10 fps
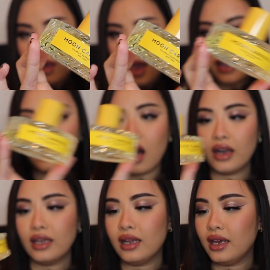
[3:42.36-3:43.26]
I
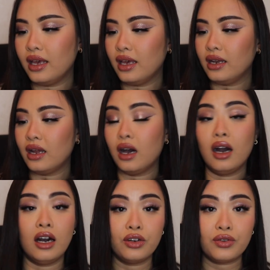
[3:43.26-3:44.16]
got it in
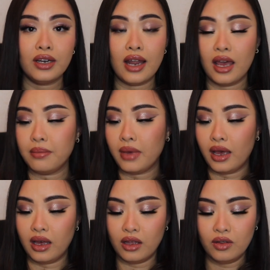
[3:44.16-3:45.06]
100
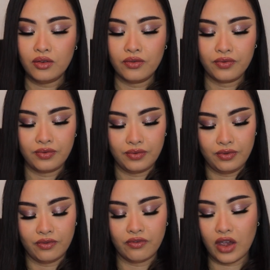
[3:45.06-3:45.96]
ml.
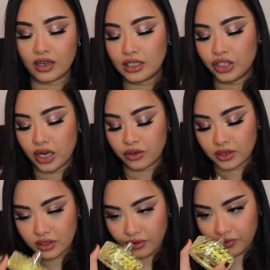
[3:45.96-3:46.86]
Very
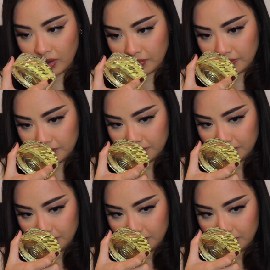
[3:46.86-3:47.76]
generous of
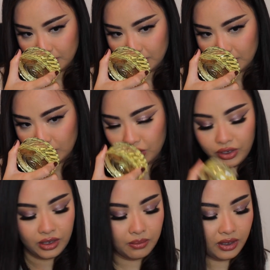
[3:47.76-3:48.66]
them to
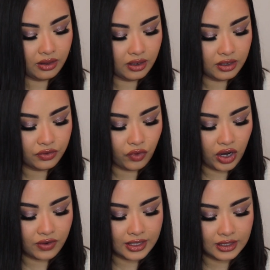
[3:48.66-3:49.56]
give me this
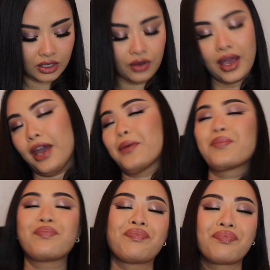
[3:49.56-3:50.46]
fragrance. Okay,
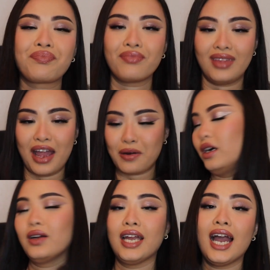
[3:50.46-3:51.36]
now,
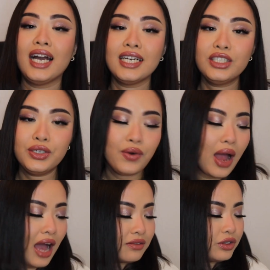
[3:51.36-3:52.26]
all right, I do
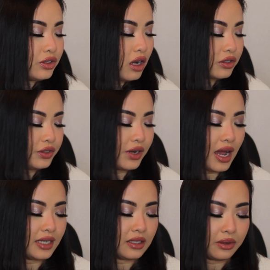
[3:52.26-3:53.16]
have to talk to you
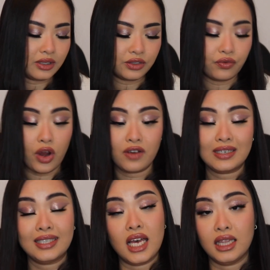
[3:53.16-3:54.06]
guys about this
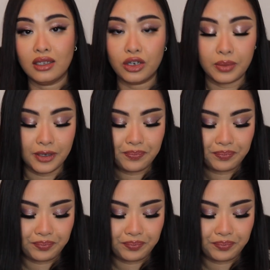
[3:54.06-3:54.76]
fragrance a little bit.